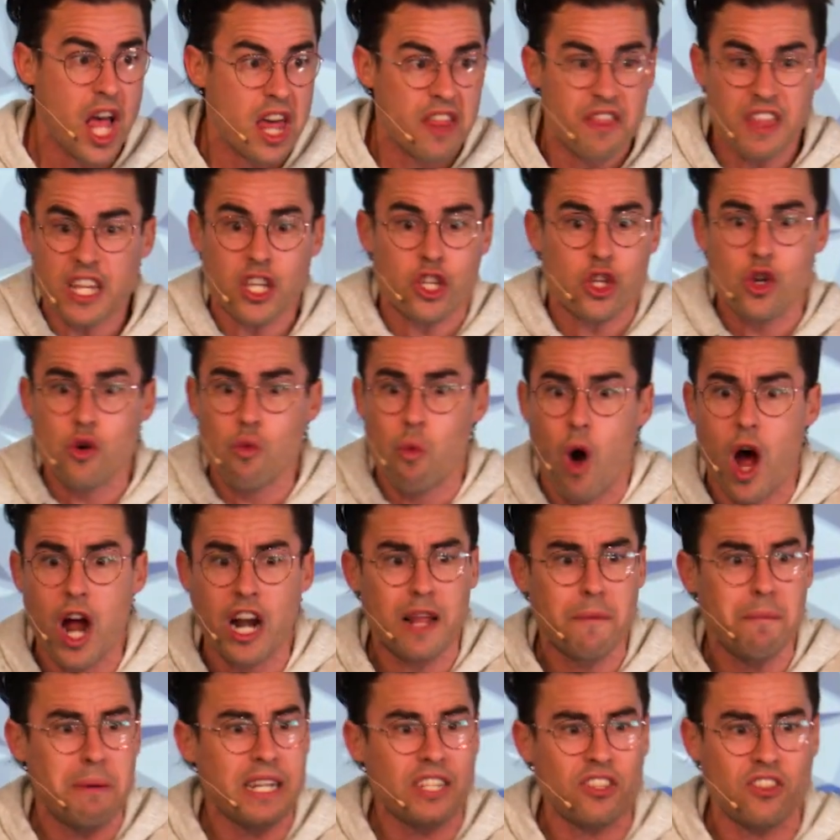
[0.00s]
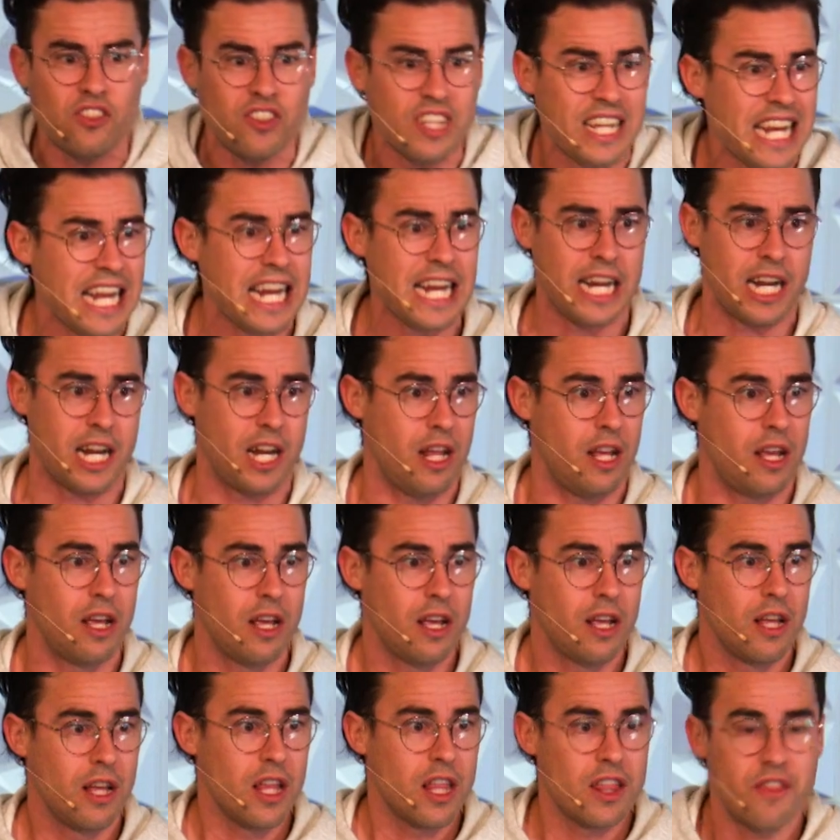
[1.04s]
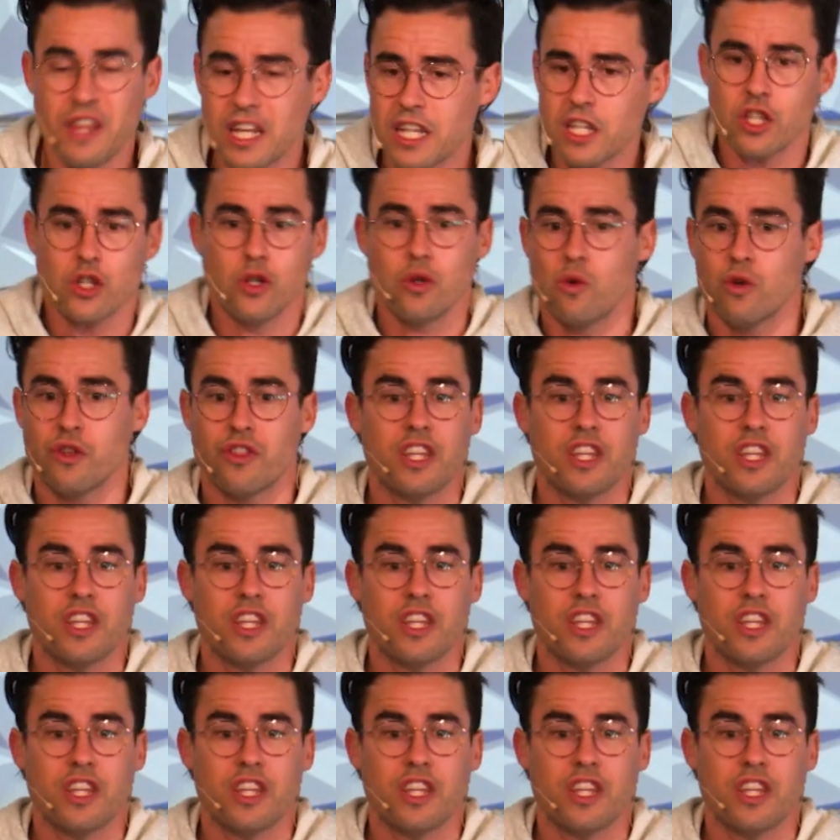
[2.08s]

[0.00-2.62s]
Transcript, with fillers: that you want to be seen that you